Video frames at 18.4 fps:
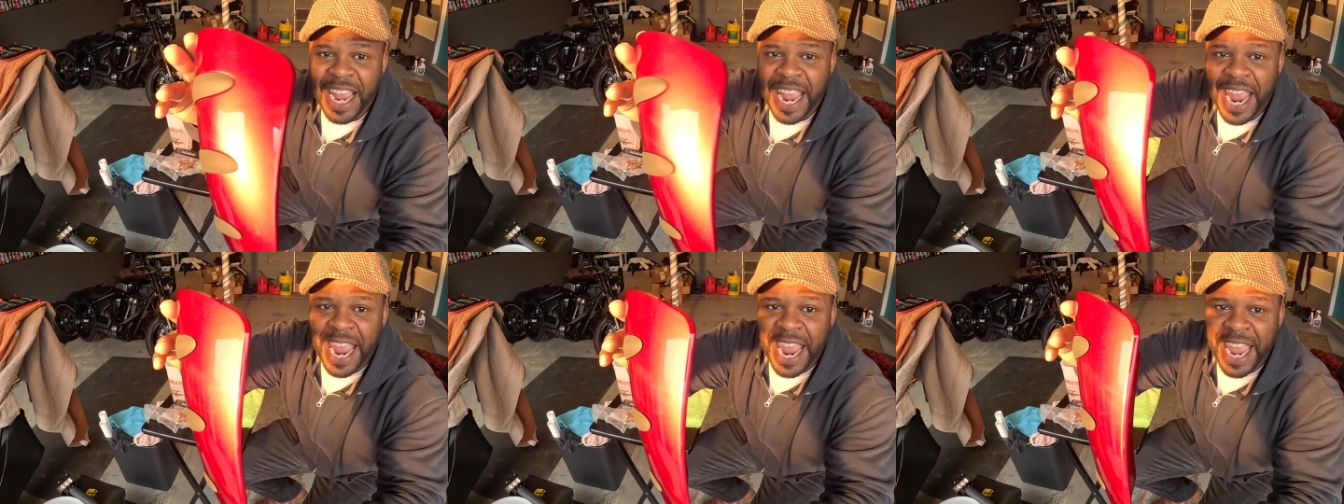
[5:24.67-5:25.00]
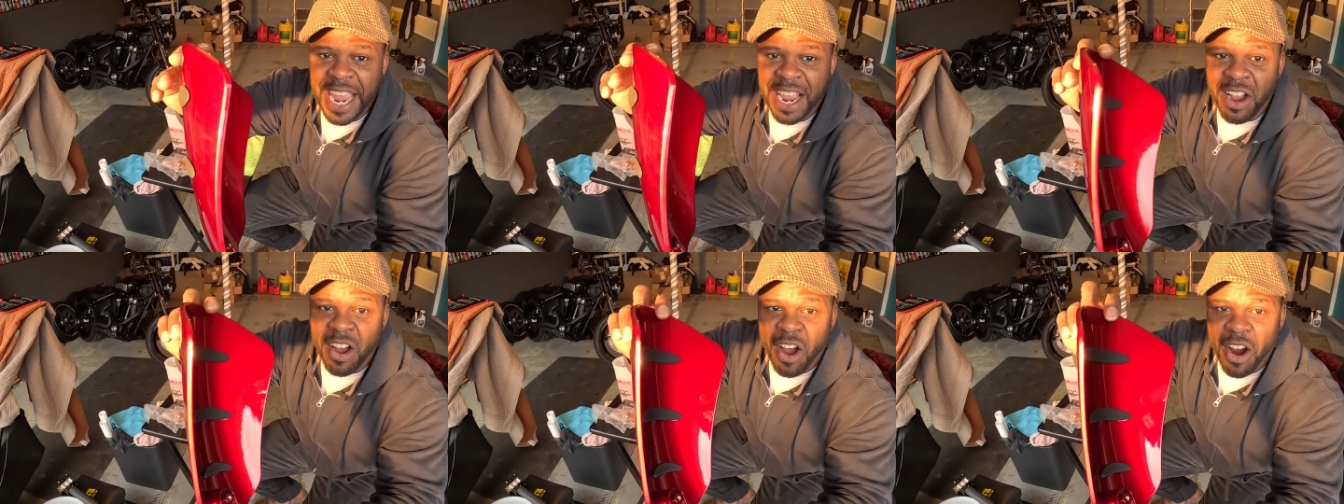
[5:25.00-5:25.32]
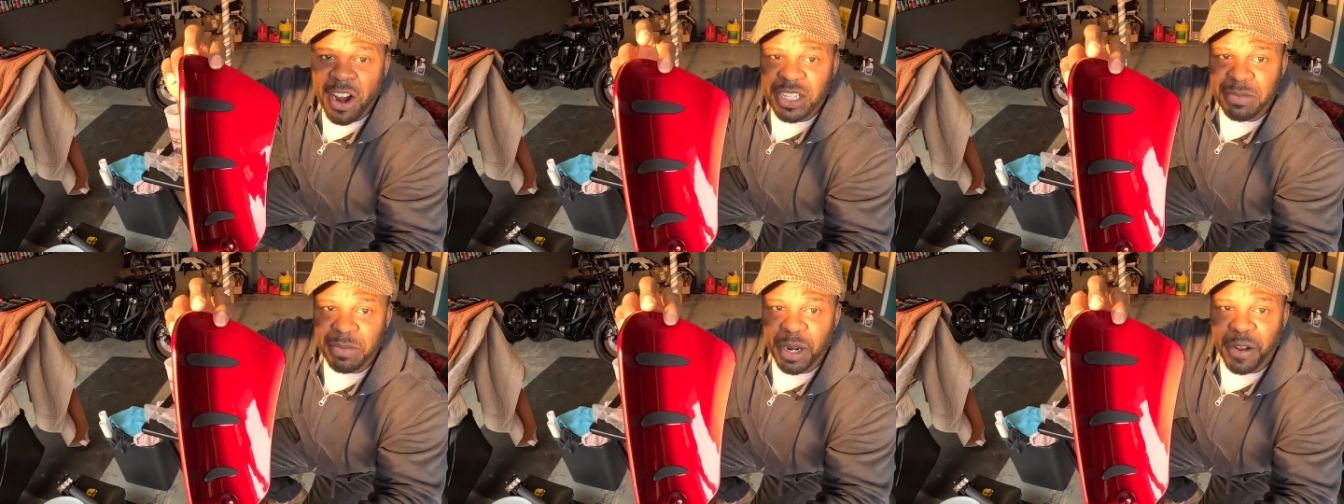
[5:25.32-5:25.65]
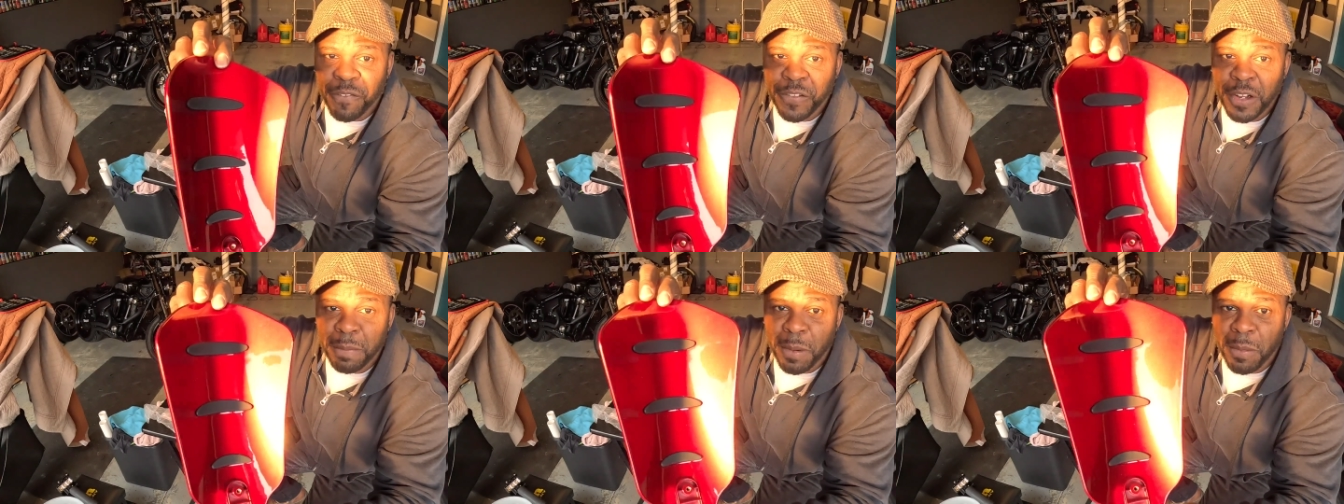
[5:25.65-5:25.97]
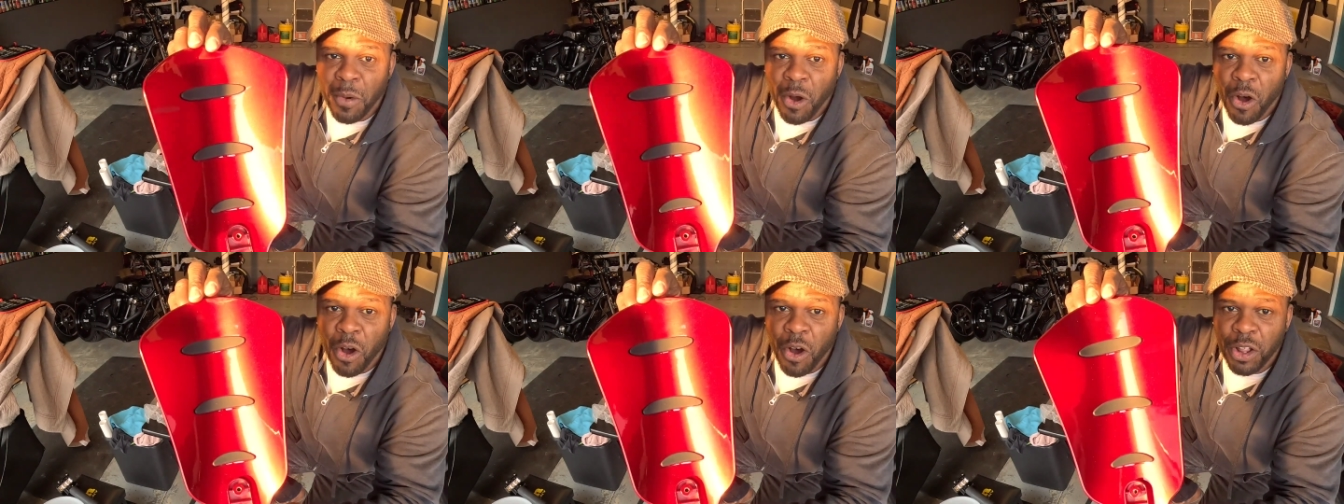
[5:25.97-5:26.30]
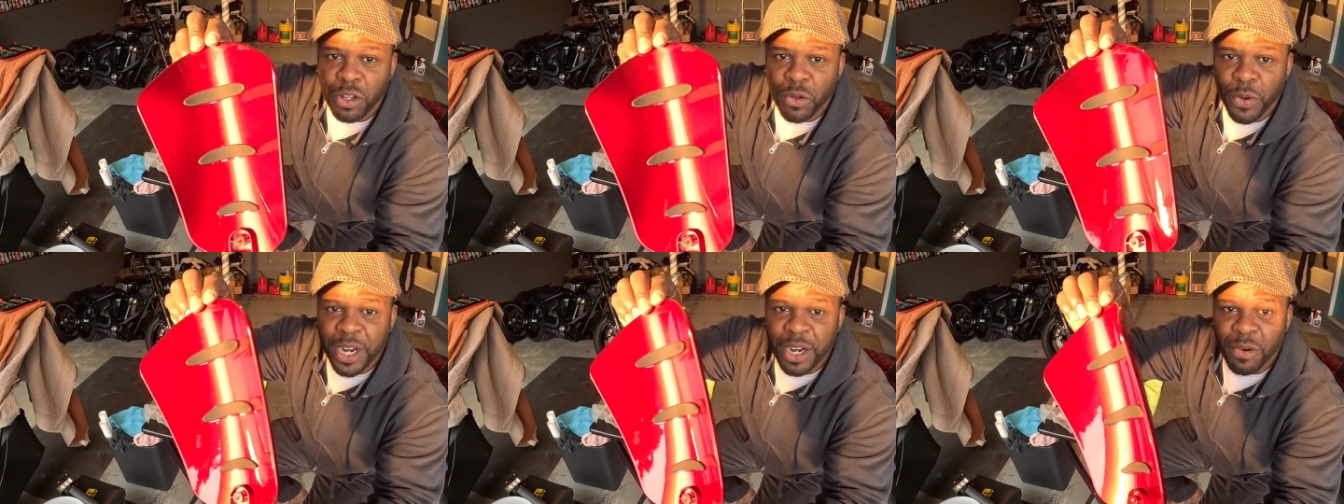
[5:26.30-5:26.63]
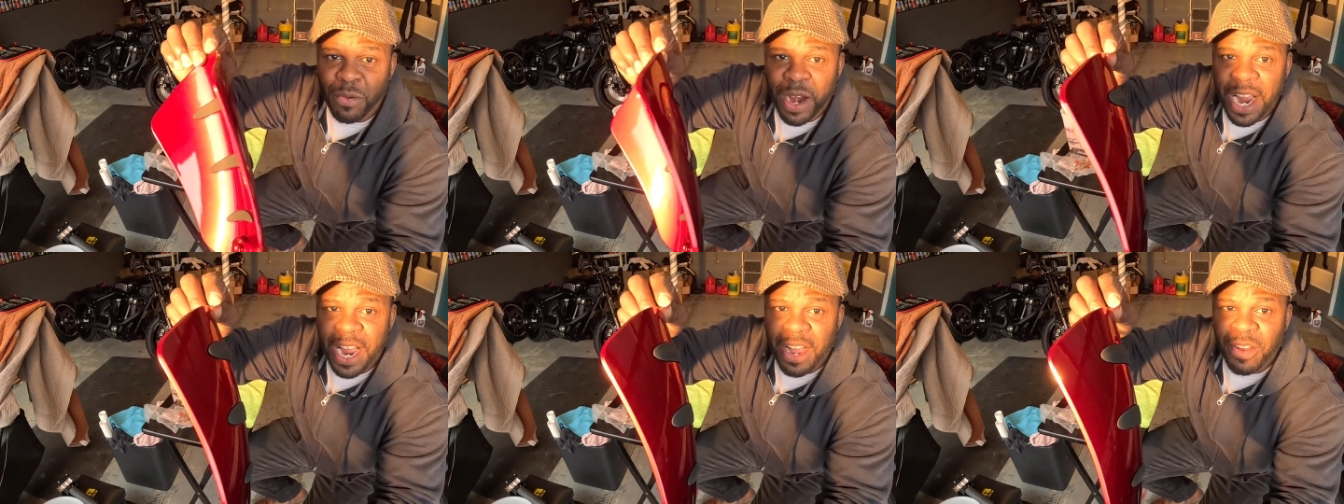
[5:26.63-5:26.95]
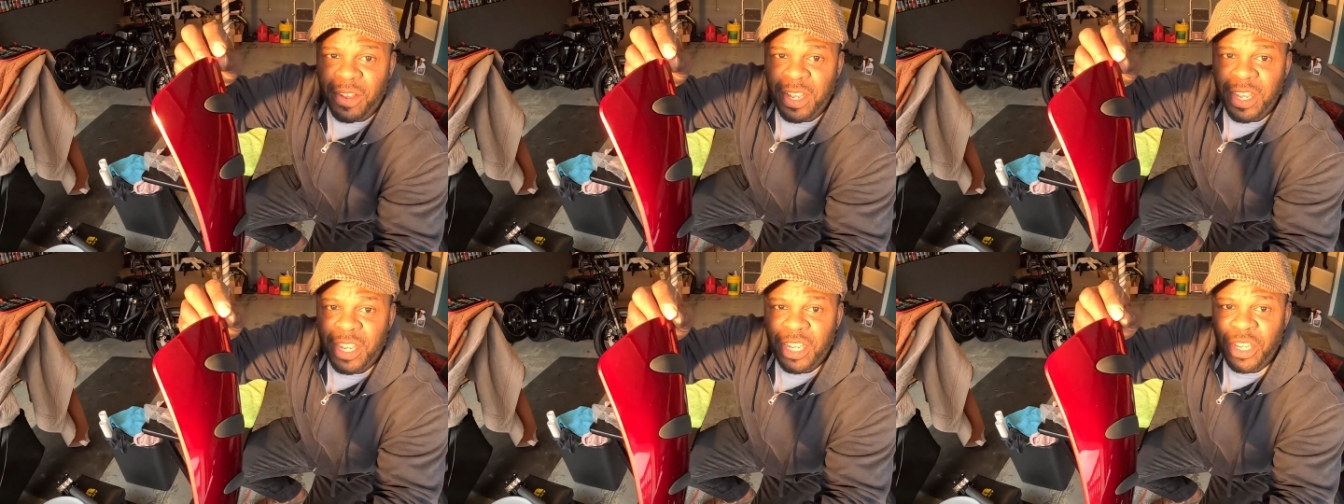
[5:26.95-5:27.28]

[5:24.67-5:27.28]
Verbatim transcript: handguards. I'm gonna flip them all the way around.